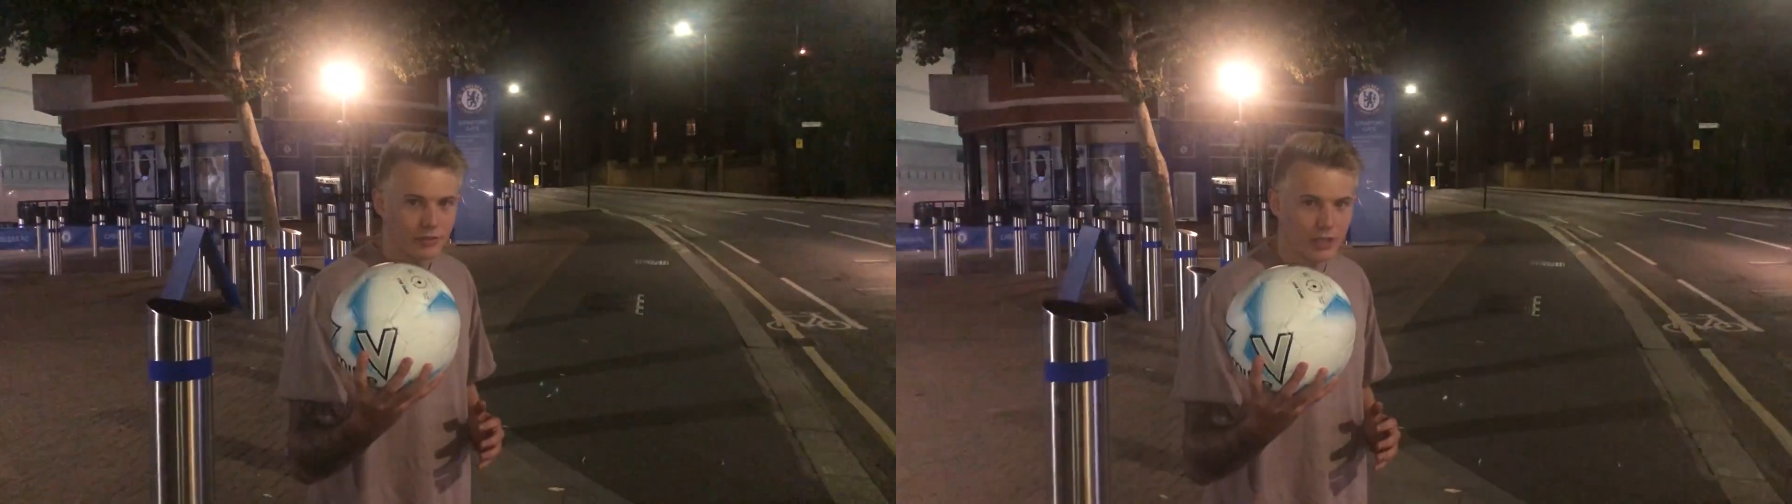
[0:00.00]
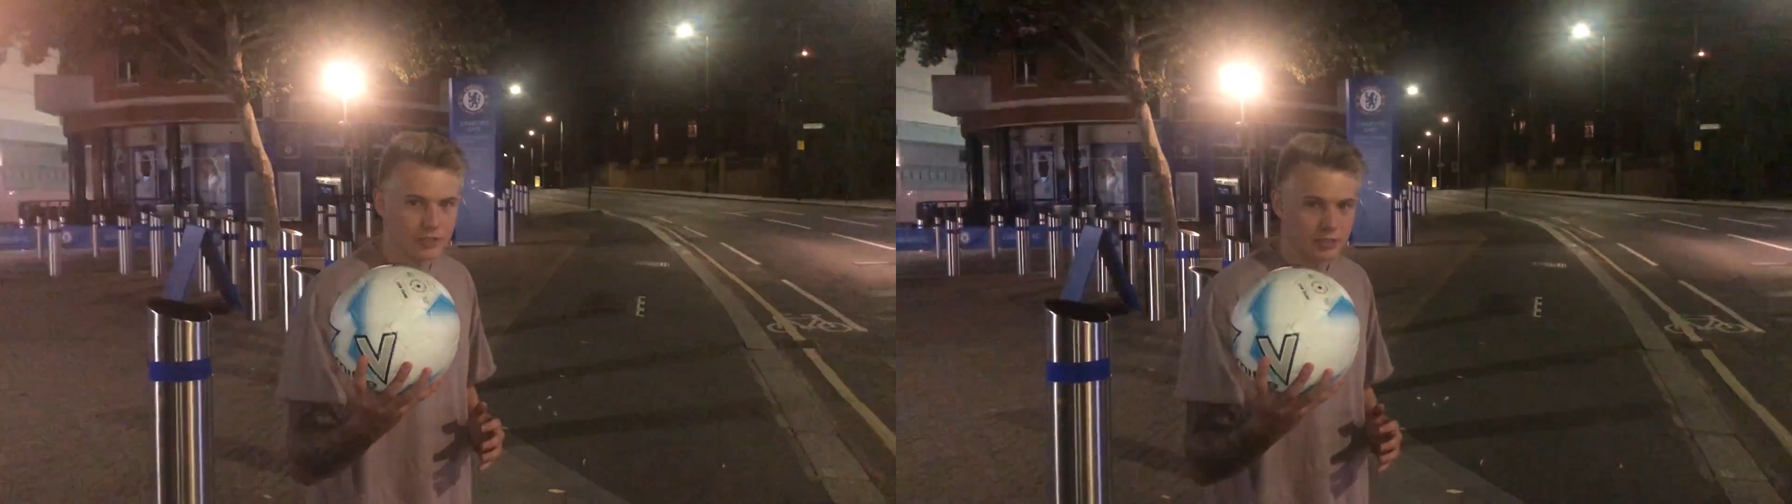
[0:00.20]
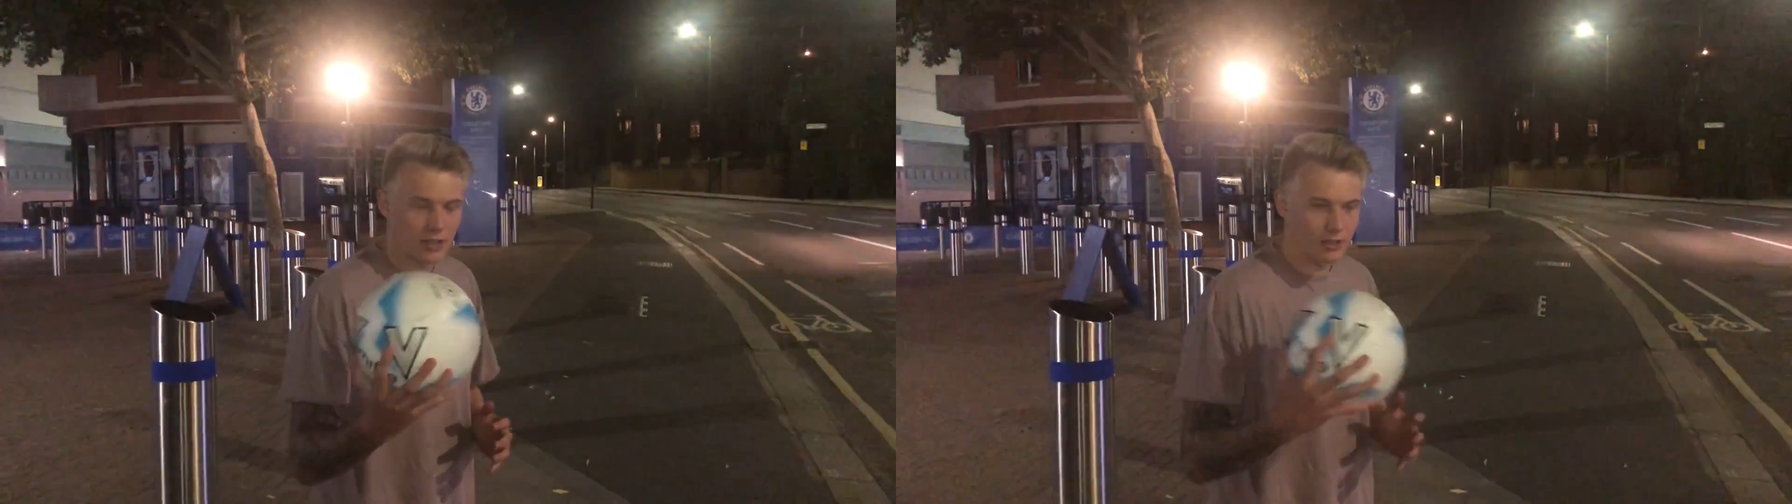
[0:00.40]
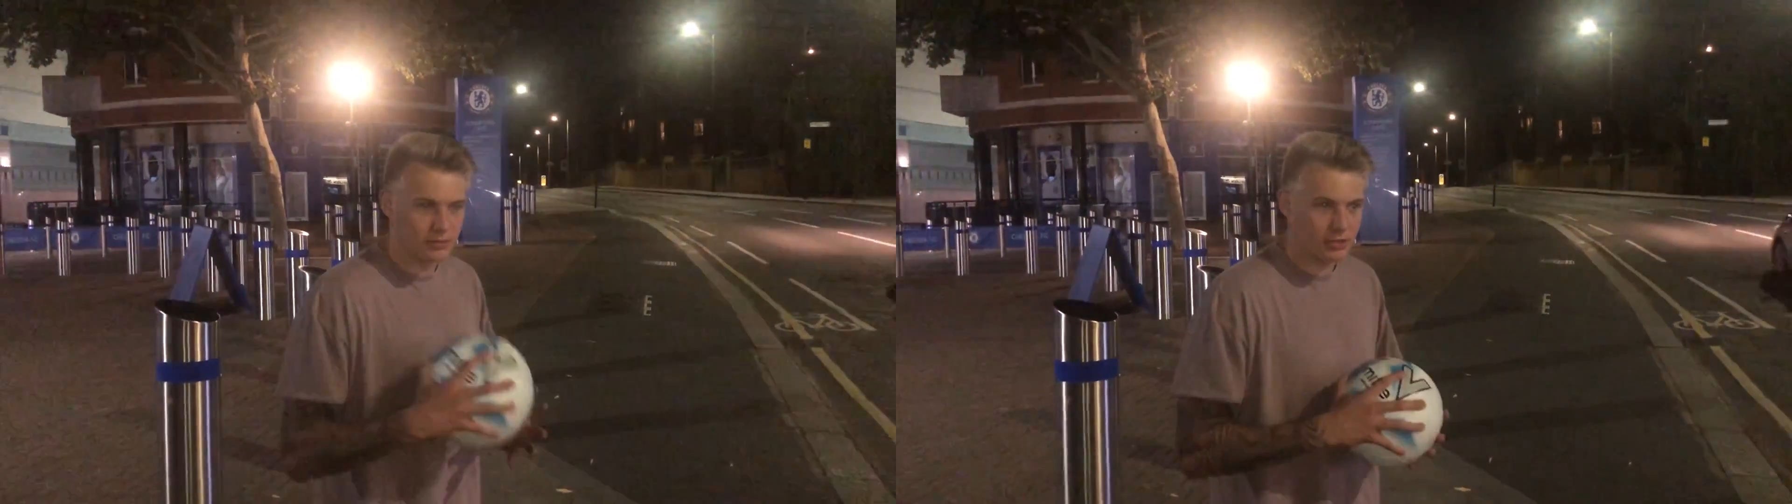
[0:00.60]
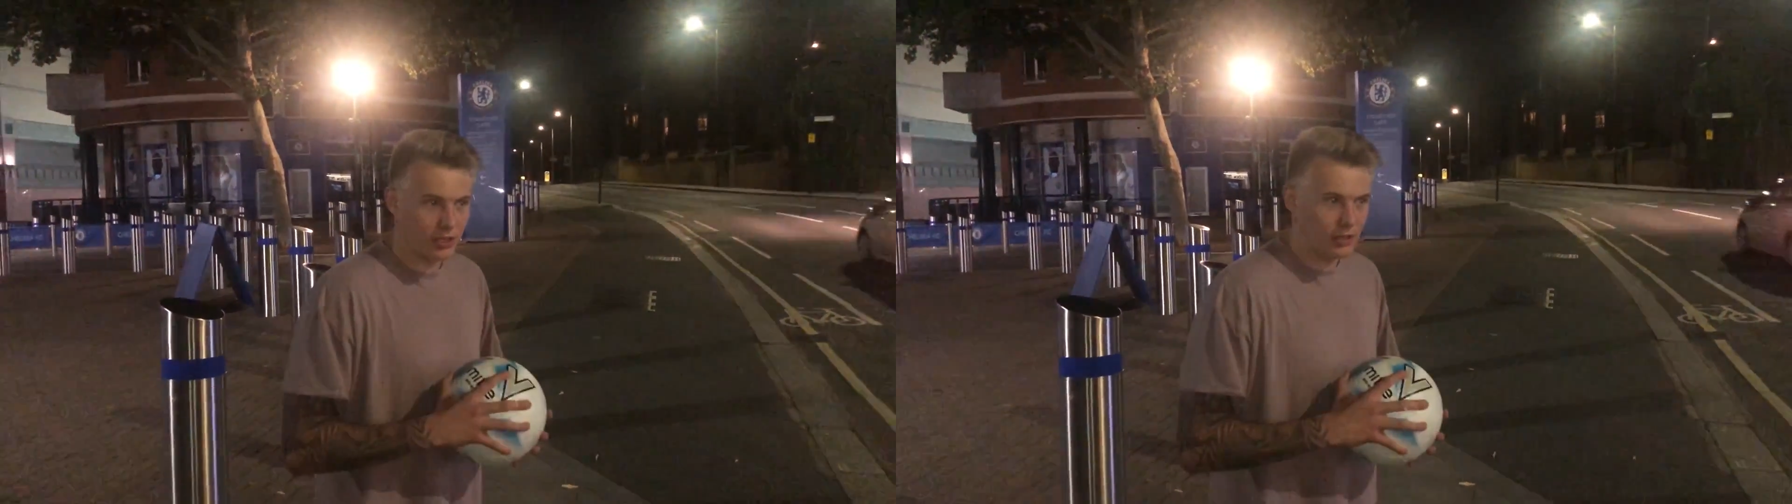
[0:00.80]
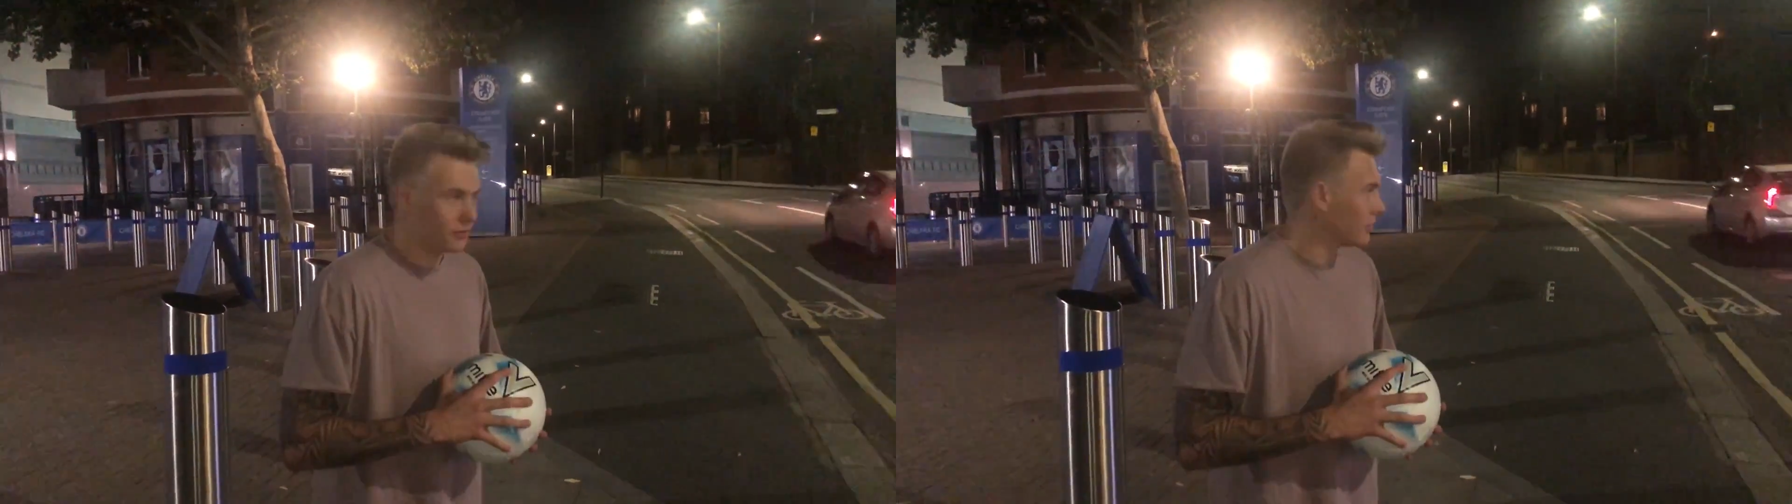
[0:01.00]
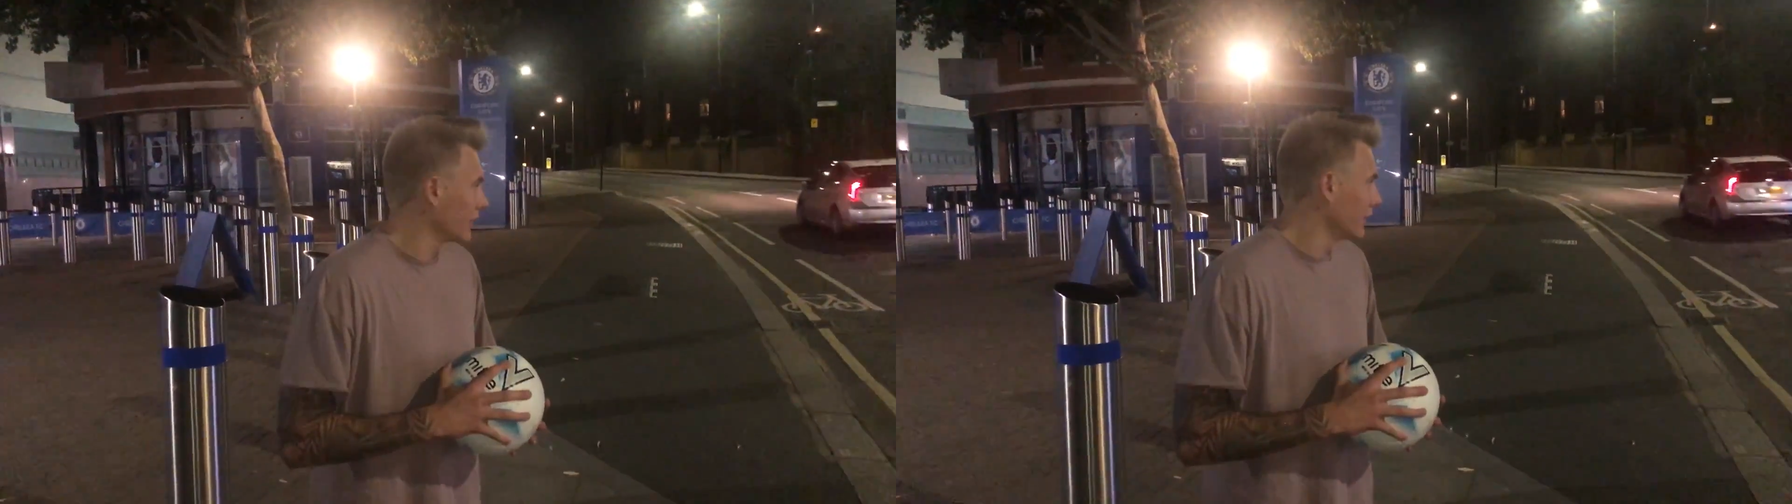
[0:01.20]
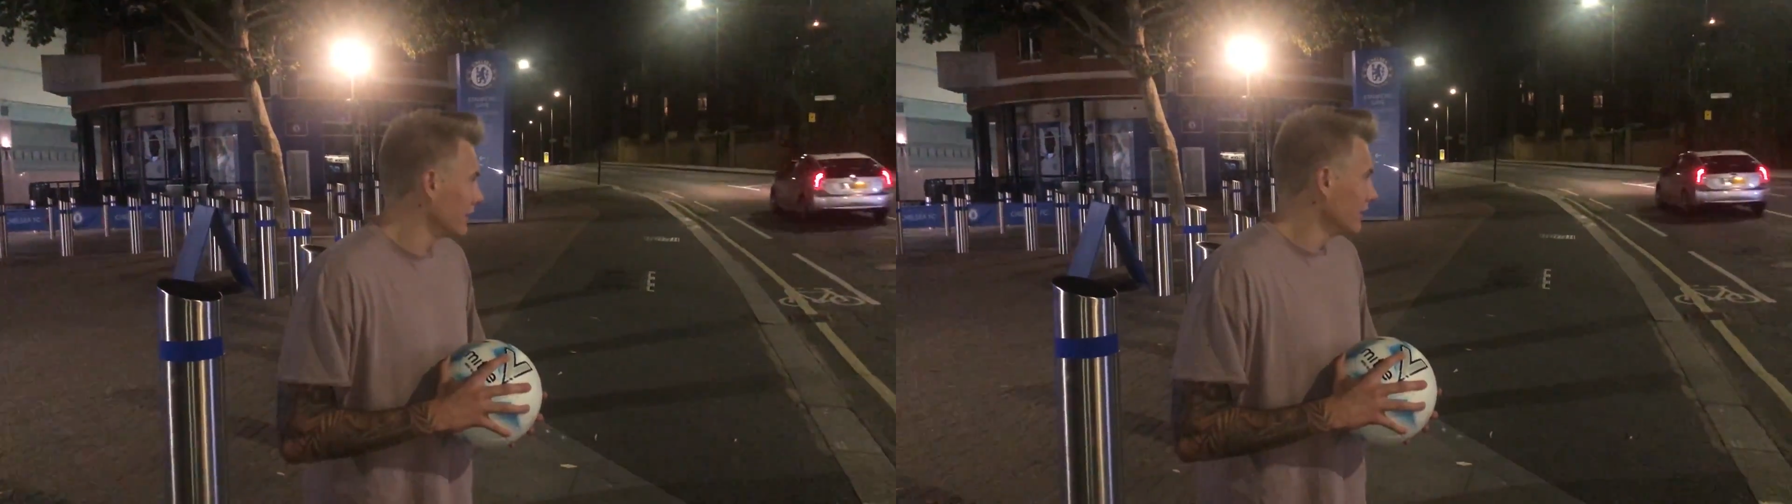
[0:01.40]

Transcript: first time, so hopefully